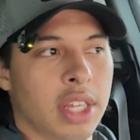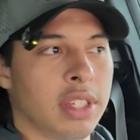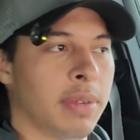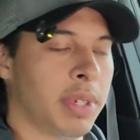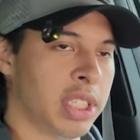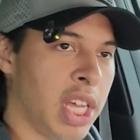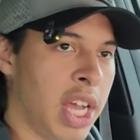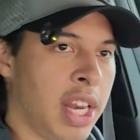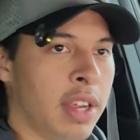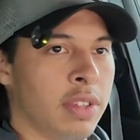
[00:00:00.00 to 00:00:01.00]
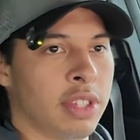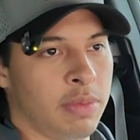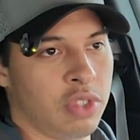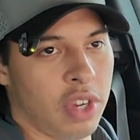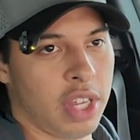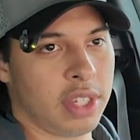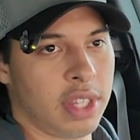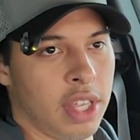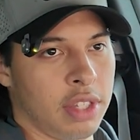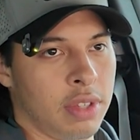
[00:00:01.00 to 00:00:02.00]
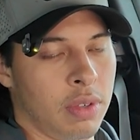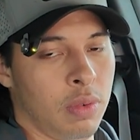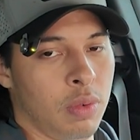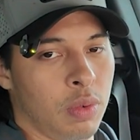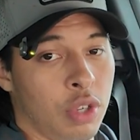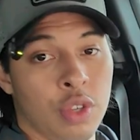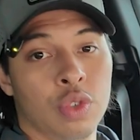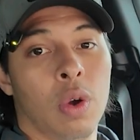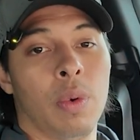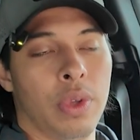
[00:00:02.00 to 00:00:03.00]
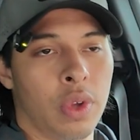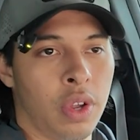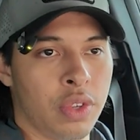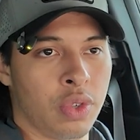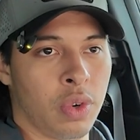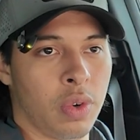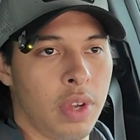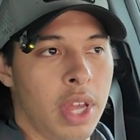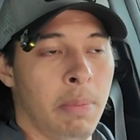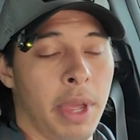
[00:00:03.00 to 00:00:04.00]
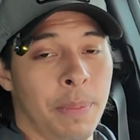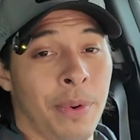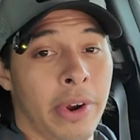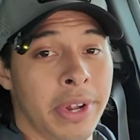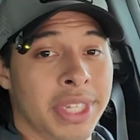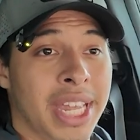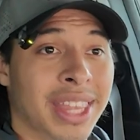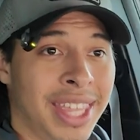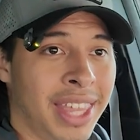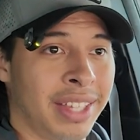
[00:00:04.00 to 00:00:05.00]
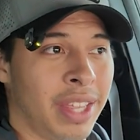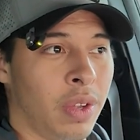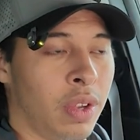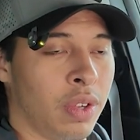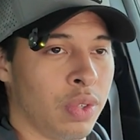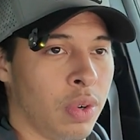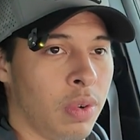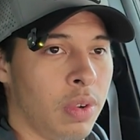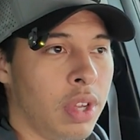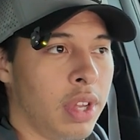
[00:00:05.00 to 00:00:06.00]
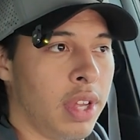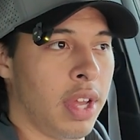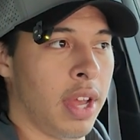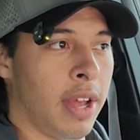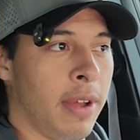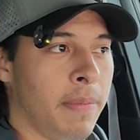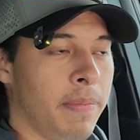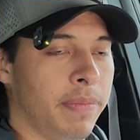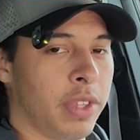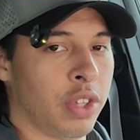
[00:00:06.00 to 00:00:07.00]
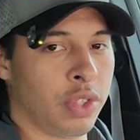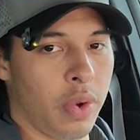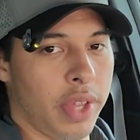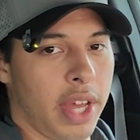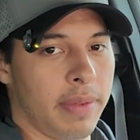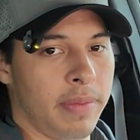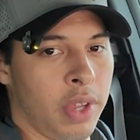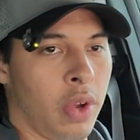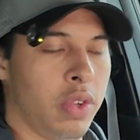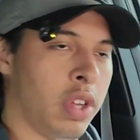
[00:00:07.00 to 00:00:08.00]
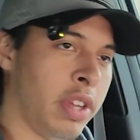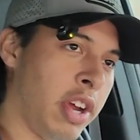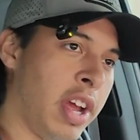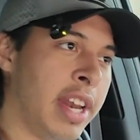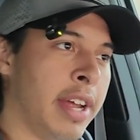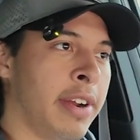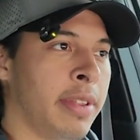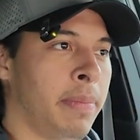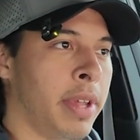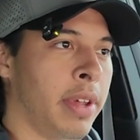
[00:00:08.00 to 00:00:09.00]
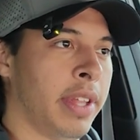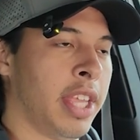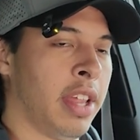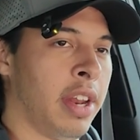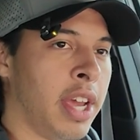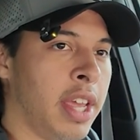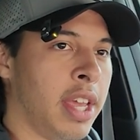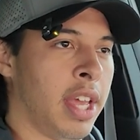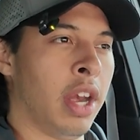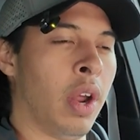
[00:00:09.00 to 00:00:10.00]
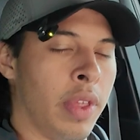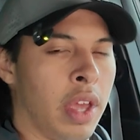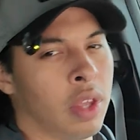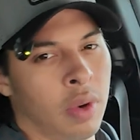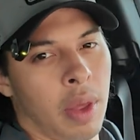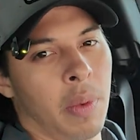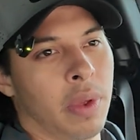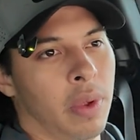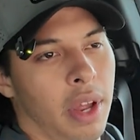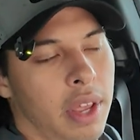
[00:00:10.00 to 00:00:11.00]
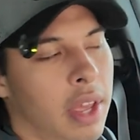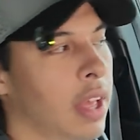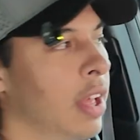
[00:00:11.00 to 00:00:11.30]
some anxiety or some stress is to control what you can control, make progress in the things that you can control, so that you can lay your head down on the pillow at the end of the night and know that you did what you could.